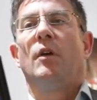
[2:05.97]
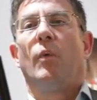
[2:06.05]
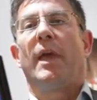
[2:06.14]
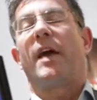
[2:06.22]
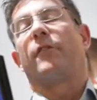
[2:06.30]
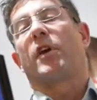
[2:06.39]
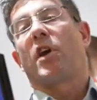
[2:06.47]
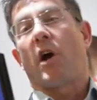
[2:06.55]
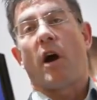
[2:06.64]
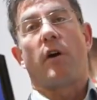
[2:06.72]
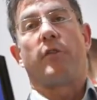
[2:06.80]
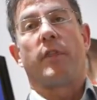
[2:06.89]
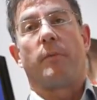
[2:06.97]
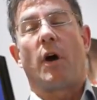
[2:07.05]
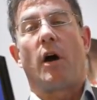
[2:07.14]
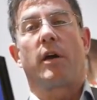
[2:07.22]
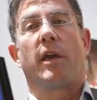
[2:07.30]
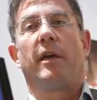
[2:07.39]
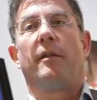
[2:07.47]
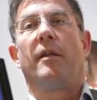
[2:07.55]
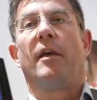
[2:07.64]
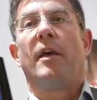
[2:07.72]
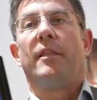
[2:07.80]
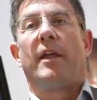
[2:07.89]
we have a car in the market
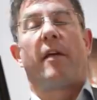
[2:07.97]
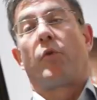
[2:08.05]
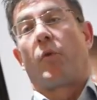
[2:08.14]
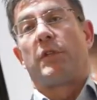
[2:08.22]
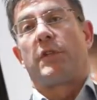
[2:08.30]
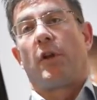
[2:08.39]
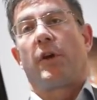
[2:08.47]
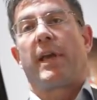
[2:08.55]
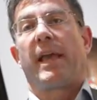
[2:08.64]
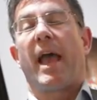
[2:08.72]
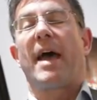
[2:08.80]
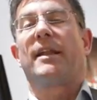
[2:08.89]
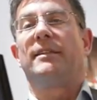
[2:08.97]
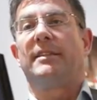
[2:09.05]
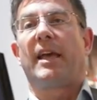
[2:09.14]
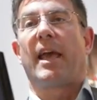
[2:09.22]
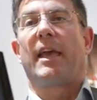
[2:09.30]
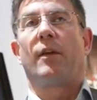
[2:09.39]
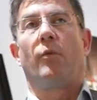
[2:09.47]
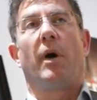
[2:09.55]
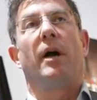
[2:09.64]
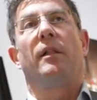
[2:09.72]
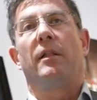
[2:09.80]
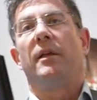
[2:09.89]
that everyone's looking at and saying,
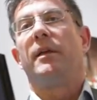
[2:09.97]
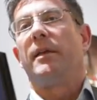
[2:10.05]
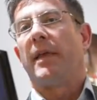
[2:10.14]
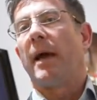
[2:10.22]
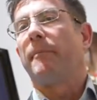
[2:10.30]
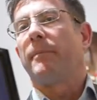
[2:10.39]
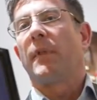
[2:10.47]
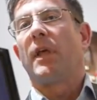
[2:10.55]
well, yep,